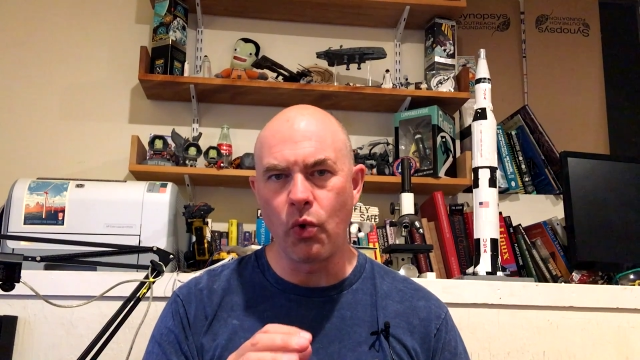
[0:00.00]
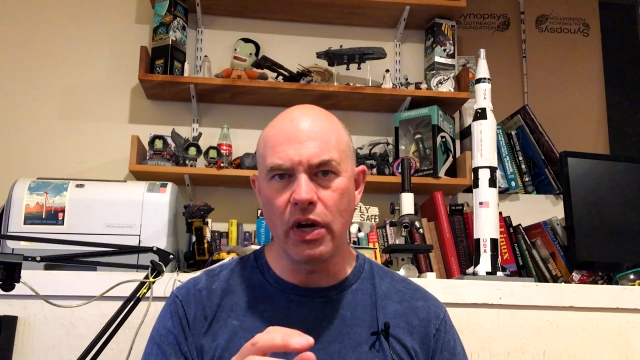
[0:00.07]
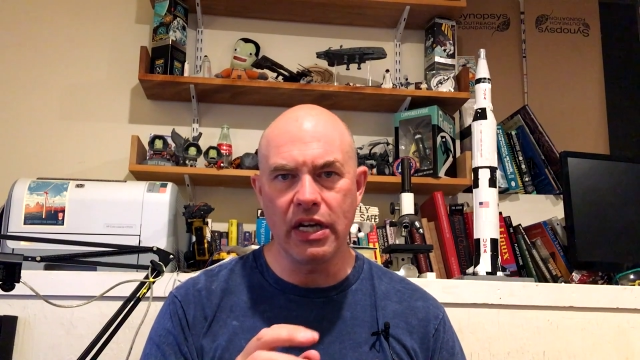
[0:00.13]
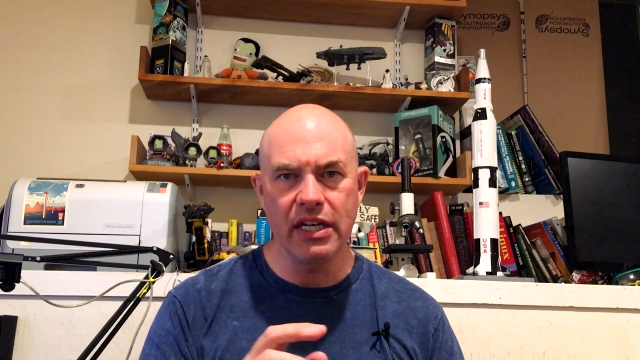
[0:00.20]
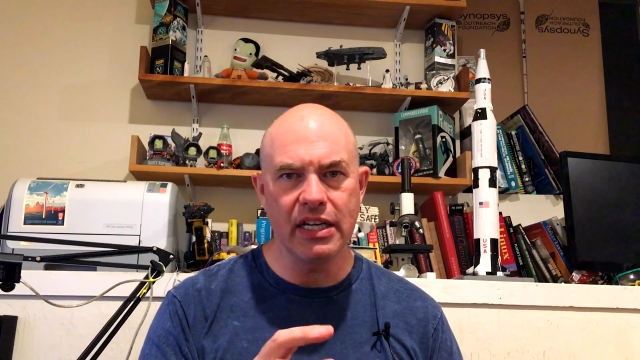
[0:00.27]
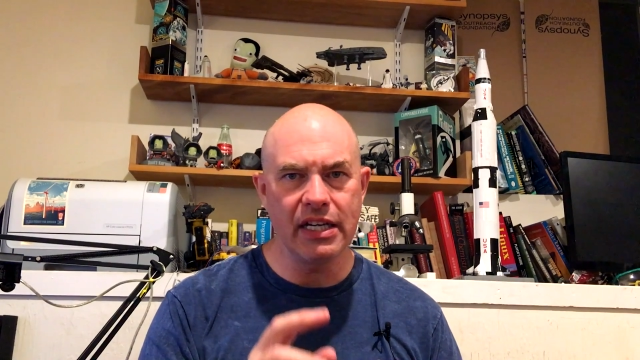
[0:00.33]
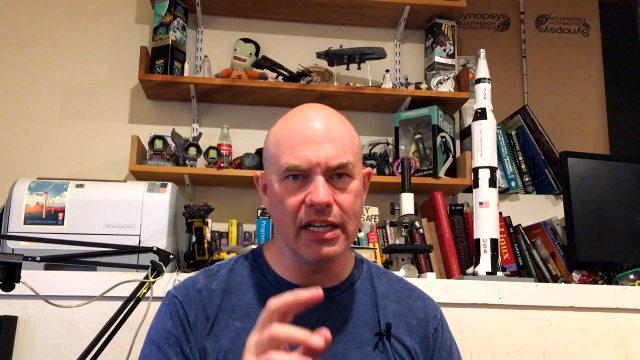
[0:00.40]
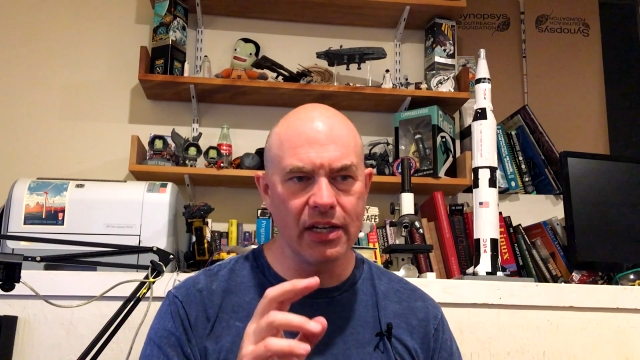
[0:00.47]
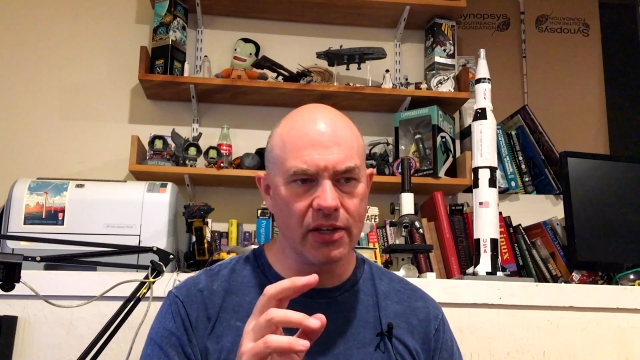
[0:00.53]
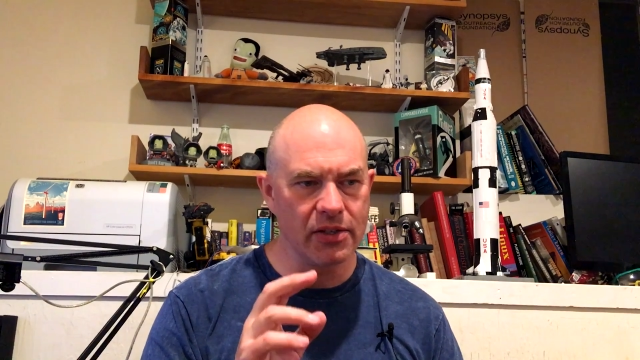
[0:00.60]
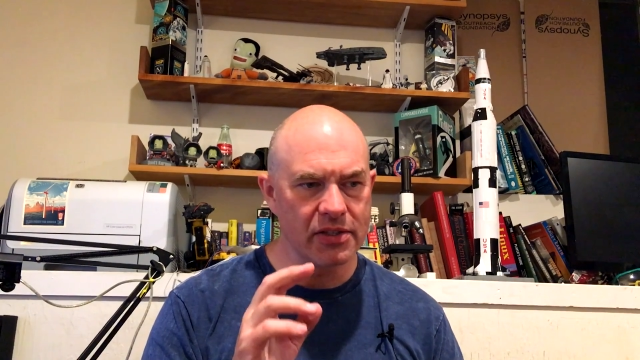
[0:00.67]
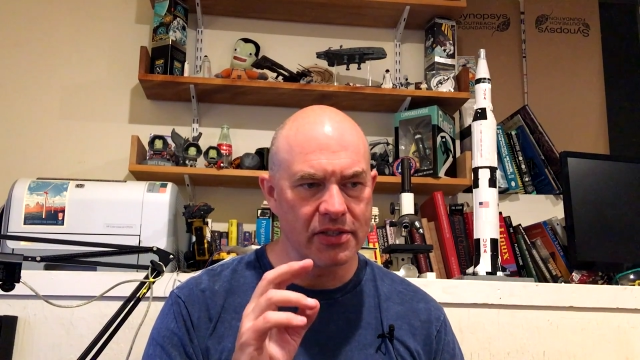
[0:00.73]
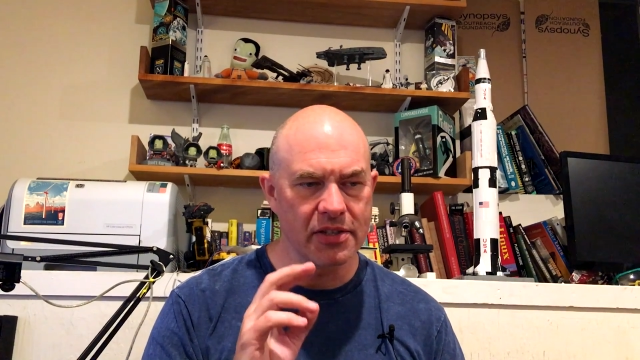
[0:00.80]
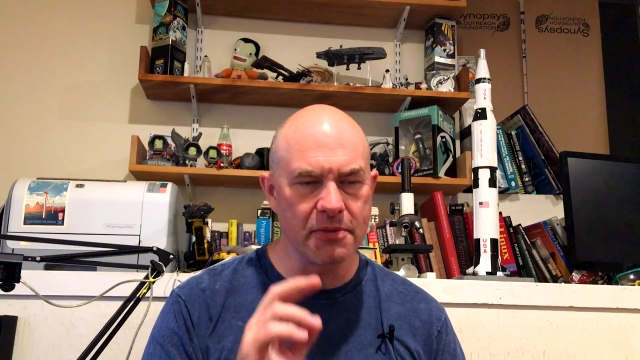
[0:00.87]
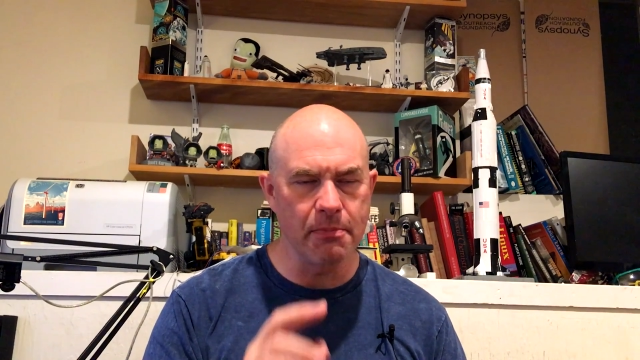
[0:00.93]
Why
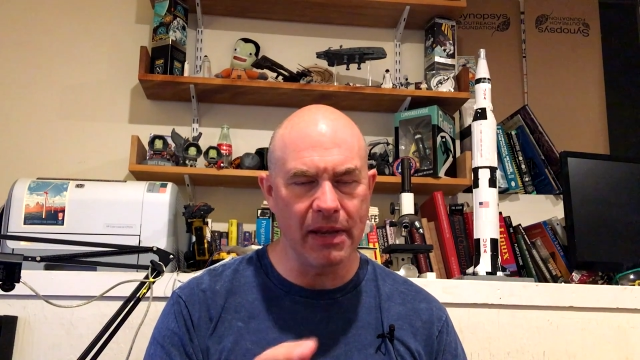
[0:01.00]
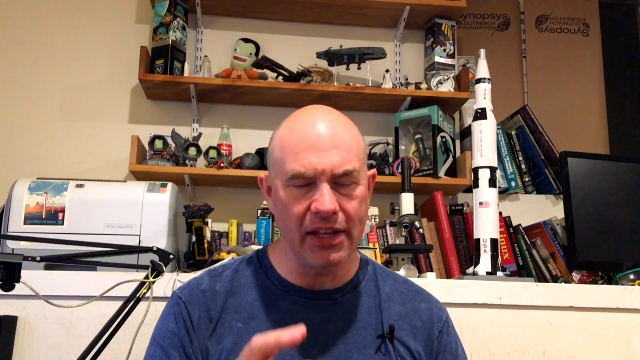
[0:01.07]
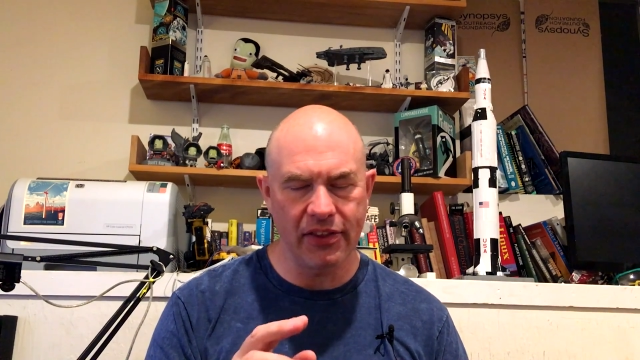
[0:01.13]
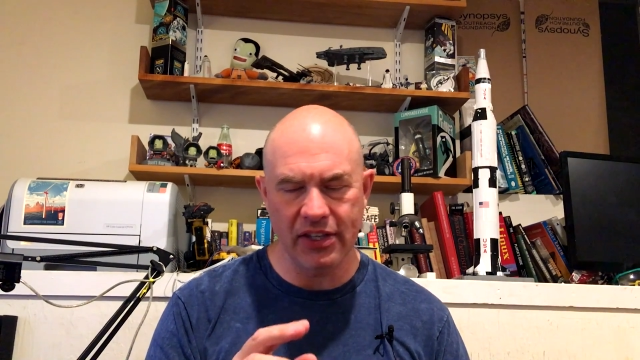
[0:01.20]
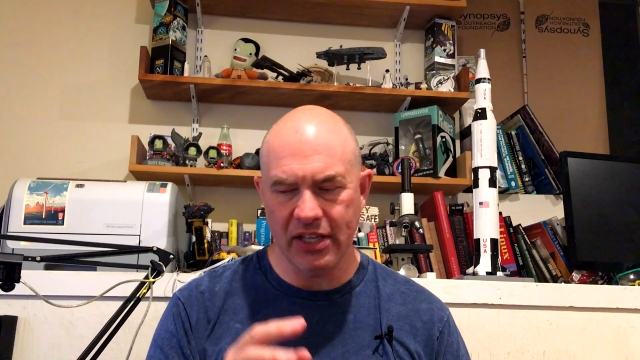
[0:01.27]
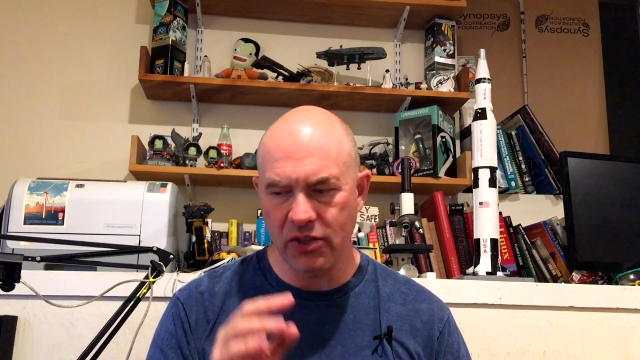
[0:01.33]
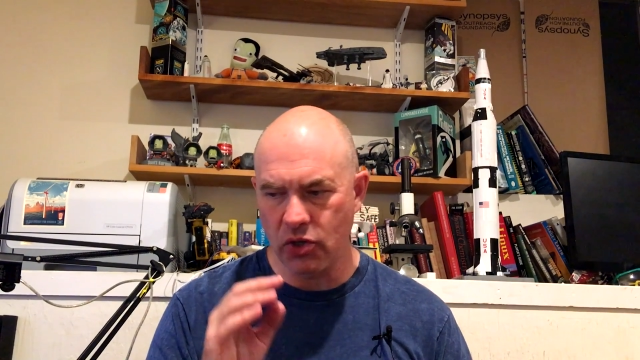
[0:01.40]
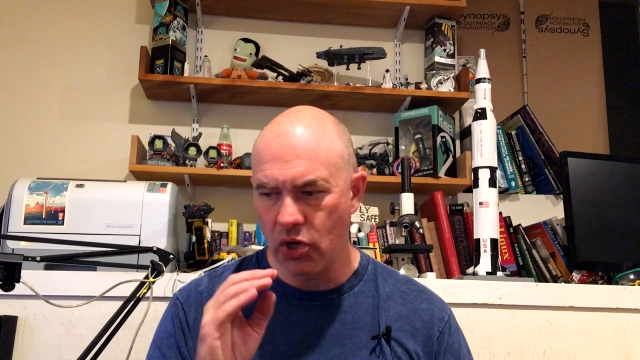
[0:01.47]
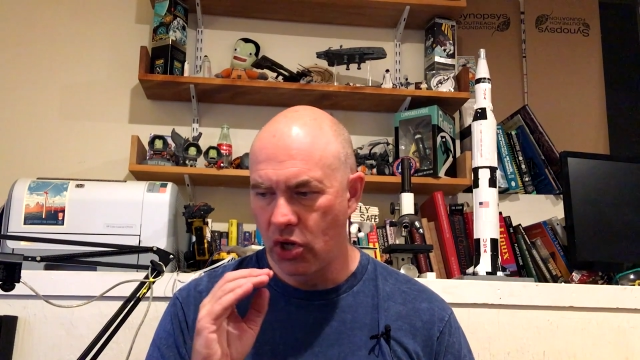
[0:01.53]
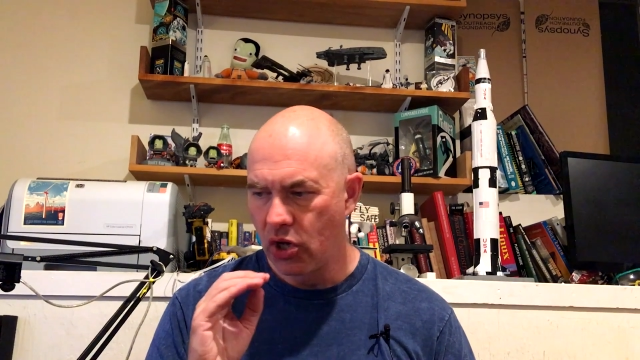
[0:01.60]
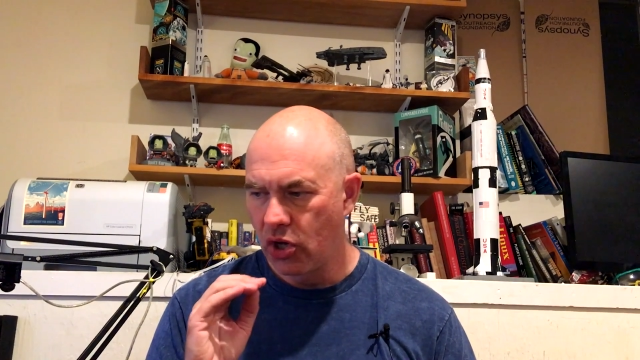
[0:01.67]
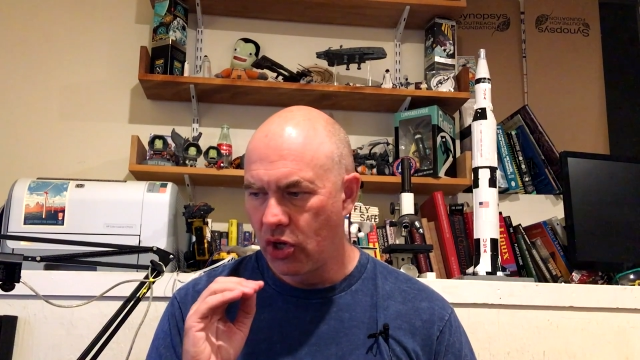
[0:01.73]
does methane